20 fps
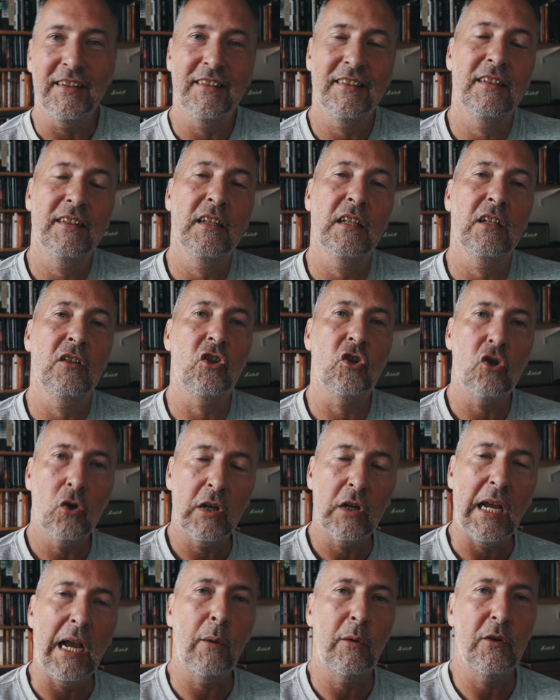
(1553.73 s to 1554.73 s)
And just
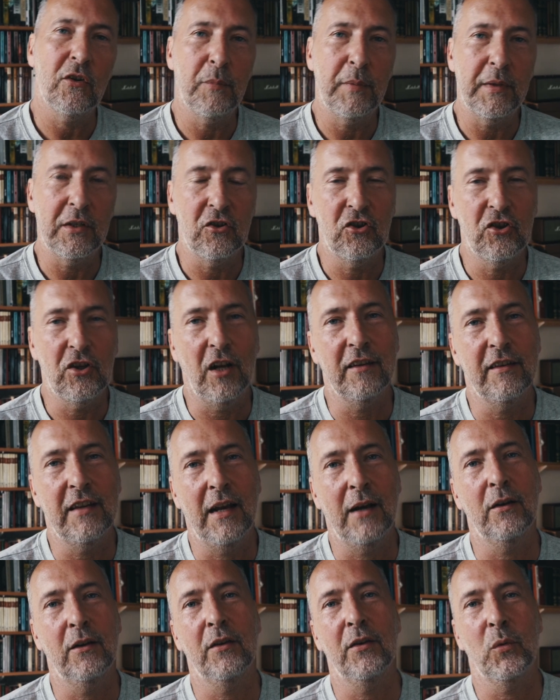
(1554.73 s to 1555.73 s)
look how it's been shut
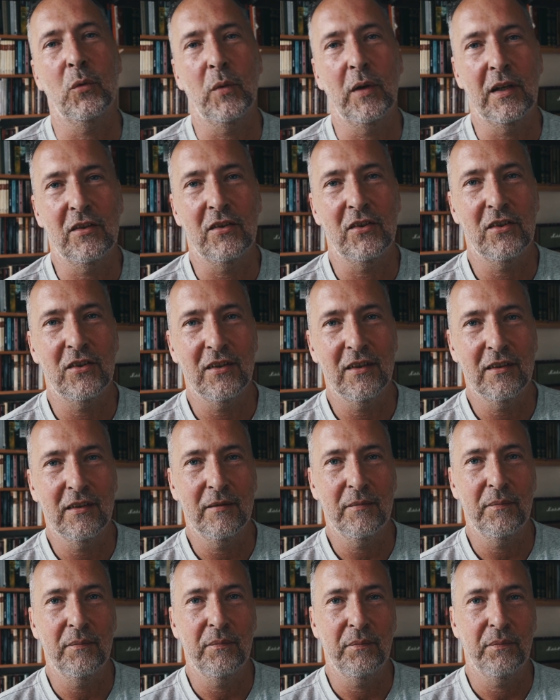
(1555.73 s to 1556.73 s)
down in the West.
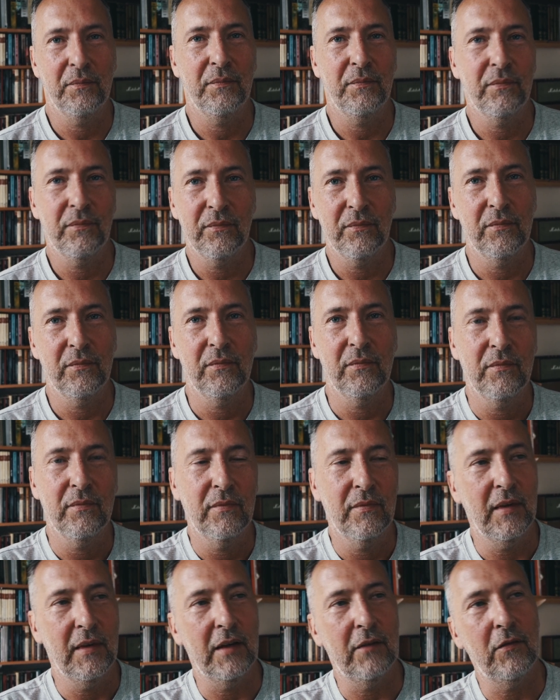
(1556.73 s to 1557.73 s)

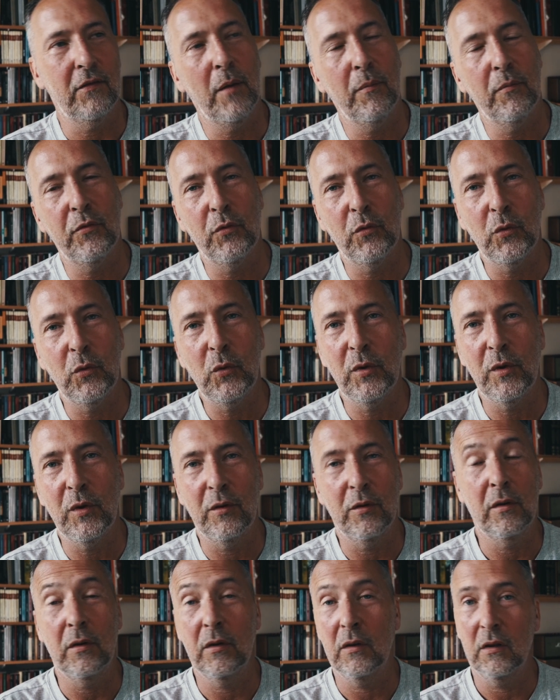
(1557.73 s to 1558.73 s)
They've come for all the,
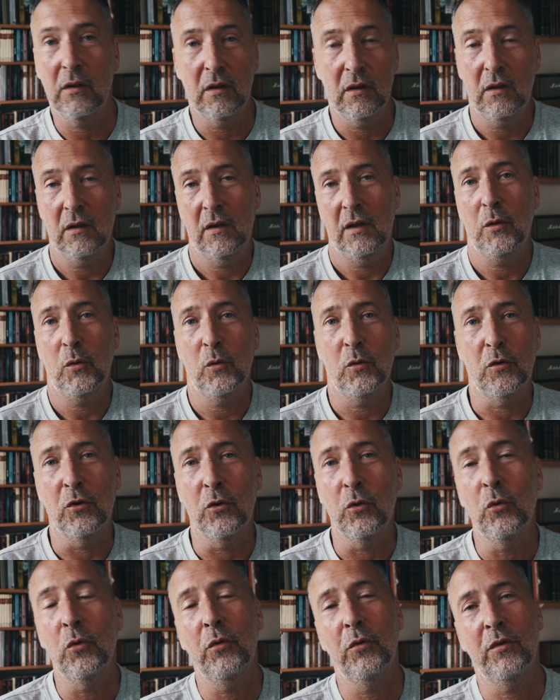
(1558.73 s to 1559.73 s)
the old
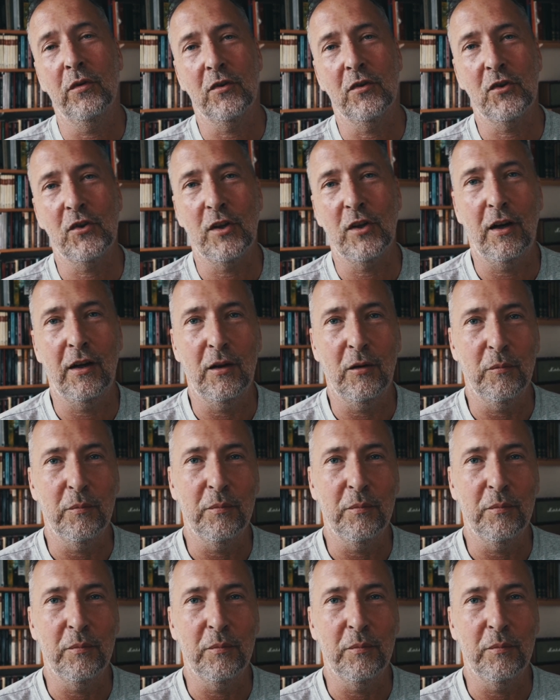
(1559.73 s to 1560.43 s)
northern style